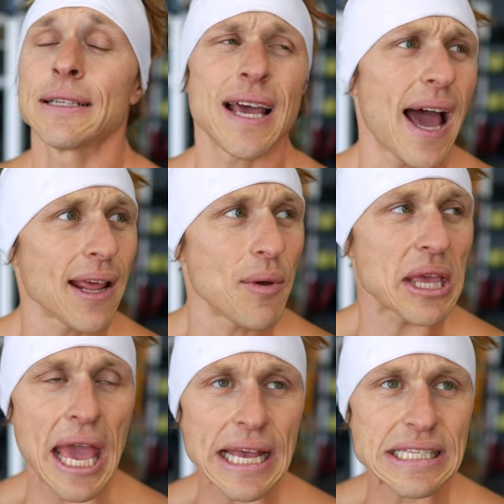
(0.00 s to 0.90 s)
"Daddy, we
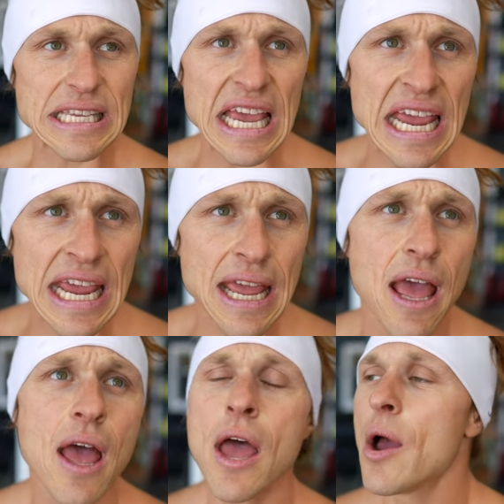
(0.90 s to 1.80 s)
can't see.
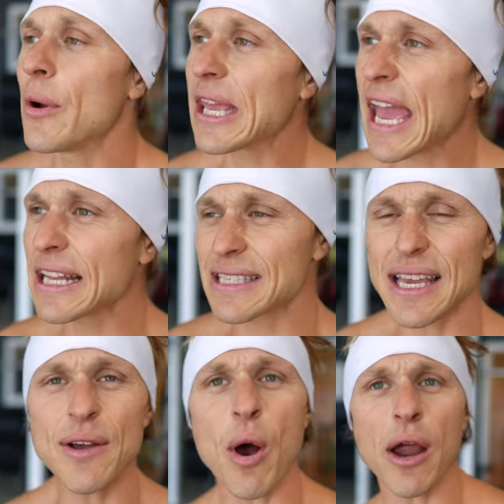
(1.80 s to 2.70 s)
We can't
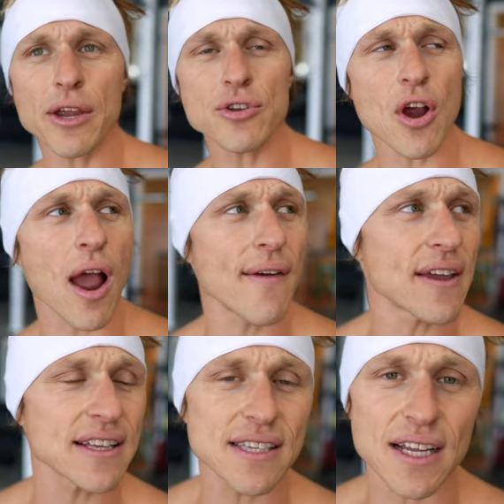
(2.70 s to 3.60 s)
see, why are you
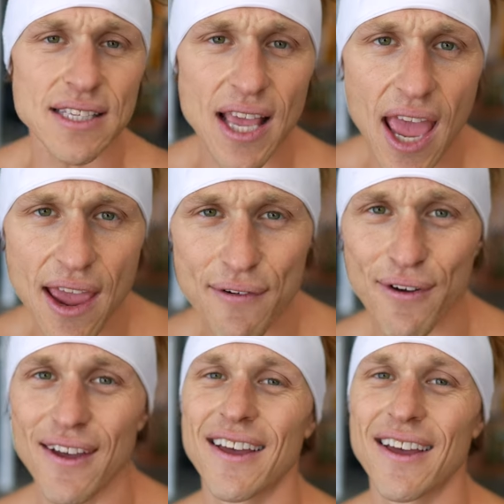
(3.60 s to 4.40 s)
driving? It's not safe."